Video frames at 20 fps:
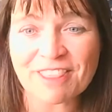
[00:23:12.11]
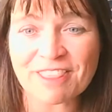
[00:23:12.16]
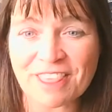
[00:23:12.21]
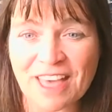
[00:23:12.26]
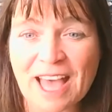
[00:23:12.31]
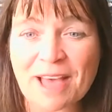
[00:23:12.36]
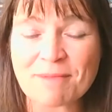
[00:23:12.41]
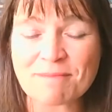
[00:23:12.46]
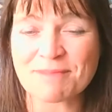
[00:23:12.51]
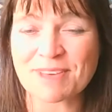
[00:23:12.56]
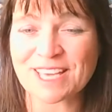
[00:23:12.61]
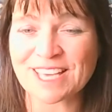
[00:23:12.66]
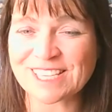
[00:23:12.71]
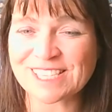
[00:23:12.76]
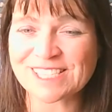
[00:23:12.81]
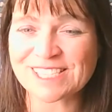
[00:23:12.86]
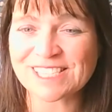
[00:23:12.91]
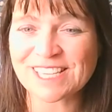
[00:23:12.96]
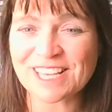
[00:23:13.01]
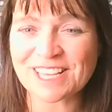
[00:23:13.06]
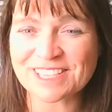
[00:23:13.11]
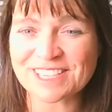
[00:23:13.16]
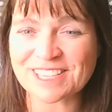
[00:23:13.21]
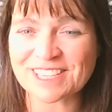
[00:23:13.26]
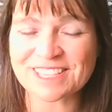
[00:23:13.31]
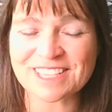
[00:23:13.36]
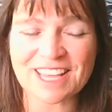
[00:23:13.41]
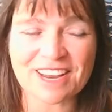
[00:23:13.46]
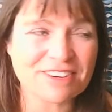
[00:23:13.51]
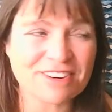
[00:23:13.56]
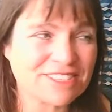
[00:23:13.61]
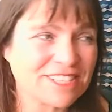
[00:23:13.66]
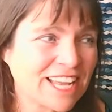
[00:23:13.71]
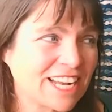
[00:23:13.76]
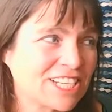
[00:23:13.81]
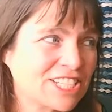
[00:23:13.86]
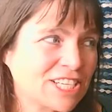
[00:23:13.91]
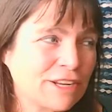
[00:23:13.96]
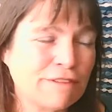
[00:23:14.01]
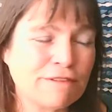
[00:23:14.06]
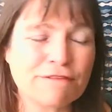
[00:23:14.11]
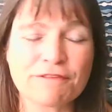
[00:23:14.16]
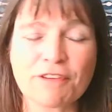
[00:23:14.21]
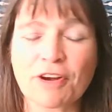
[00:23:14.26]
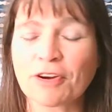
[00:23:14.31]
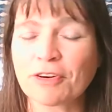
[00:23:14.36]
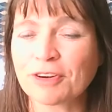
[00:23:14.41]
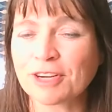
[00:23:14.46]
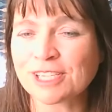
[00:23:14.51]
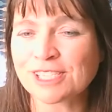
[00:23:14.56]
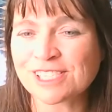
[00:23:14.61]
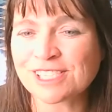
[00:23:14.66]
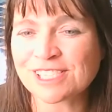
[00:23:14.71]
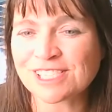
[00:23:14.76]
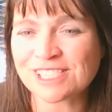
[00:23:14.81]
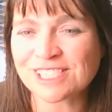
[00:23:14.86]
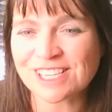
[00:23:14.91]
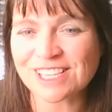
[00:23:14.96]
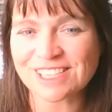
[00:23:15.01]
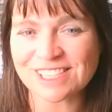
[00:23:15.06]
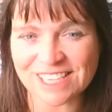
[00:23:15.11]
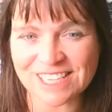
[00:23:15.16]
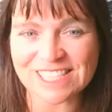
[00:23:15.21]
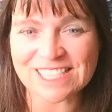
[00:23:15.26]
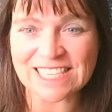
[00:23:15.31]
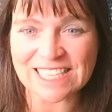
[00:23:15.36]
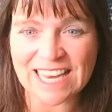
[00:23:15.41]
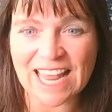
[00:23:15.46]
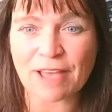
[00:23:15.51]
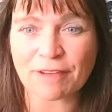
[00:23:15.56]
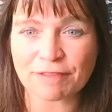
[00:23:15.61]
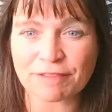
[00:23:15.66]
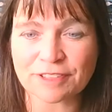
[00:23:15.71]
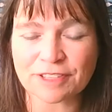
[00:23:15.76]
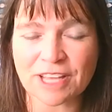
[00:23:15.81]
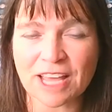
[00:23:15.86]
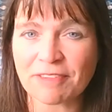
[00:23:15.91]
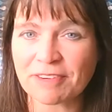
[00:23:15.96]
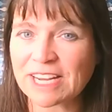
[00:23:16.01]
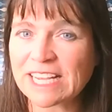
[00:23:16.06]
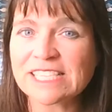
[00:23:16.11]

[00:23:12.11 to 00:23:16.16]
that means that there is actually forest that is left there.